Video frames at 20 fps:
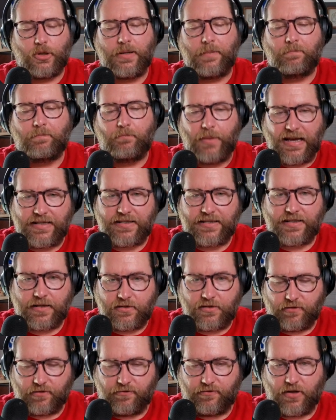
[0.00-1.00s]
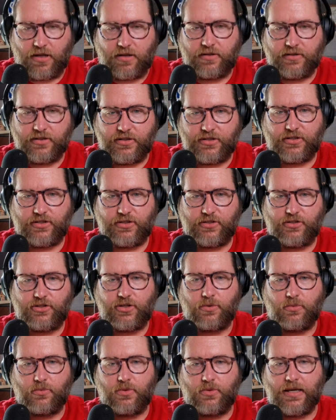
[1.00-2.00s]
basic defaults
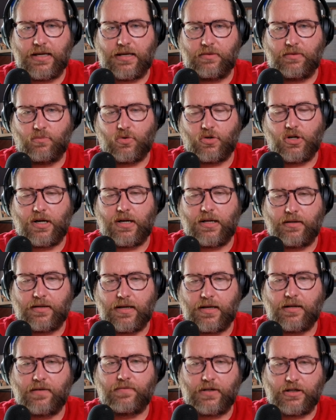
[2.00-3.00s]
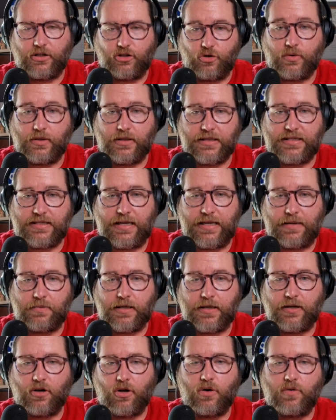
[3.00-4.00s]
so that we're not kind of doing the same
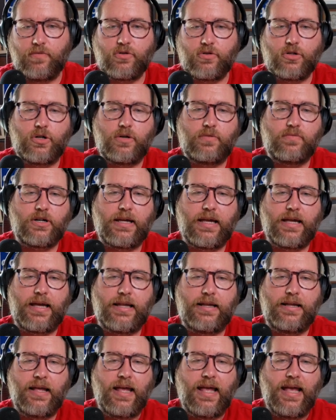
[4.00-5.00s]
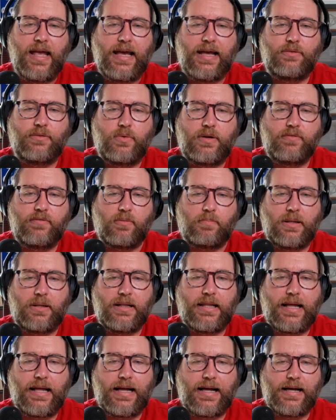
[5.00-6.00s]
thing over and over again. And we have
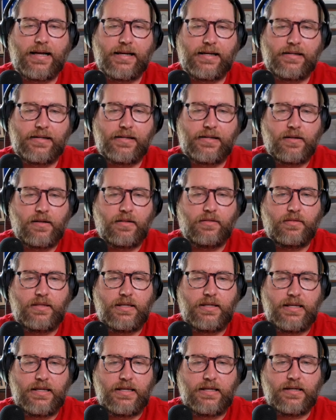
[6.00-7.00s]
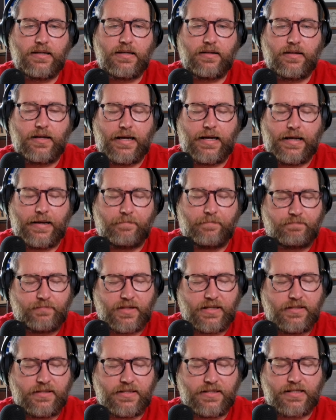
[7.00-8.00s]
applied the
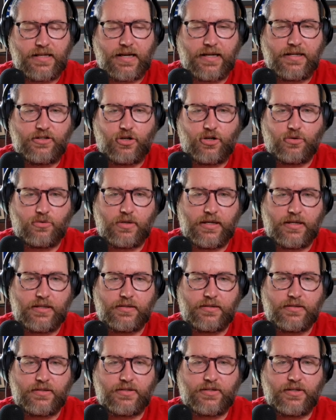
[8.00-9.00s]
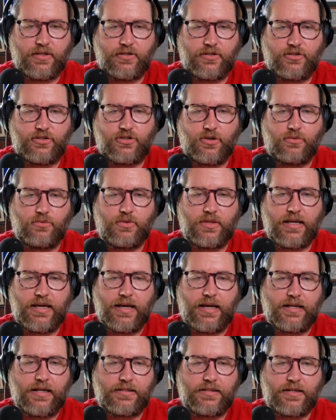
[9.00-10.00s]
design tokens so
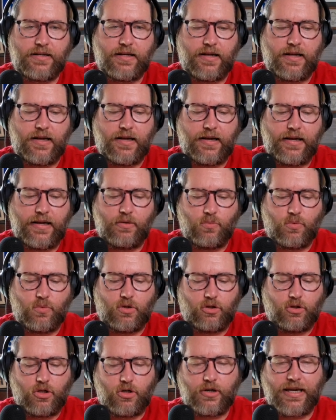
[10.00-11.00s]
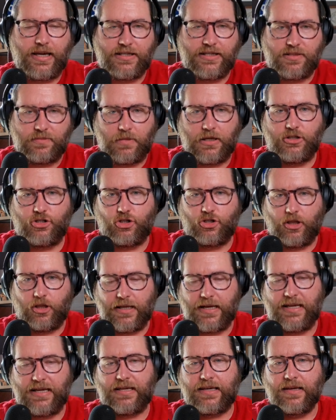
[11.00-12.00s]
that it will look as much
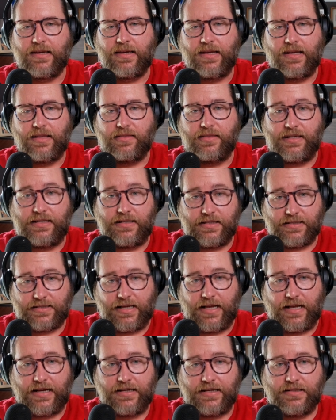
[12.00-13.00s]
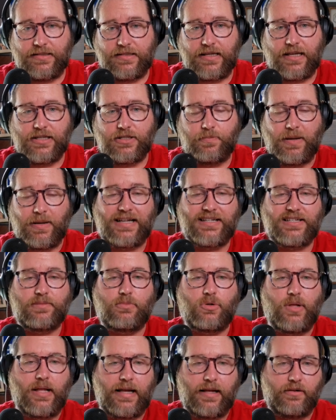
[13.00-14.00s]
like the designs as
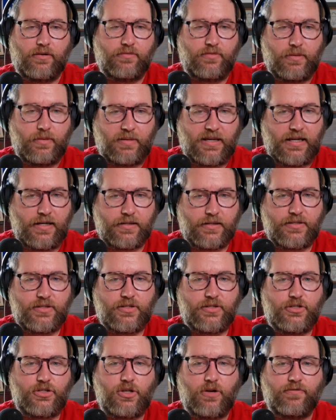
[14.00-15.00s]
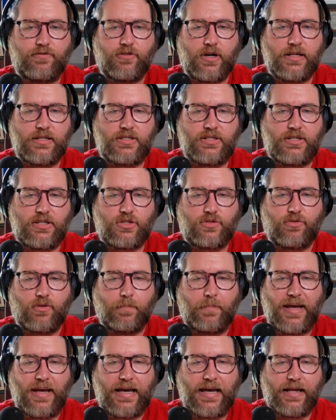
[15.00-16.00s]
possible out of the box. So for instance, for
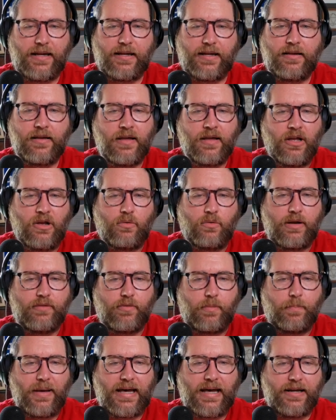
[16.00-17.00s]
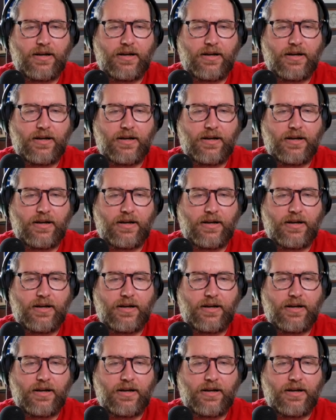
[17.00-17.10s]
padding, we have a padding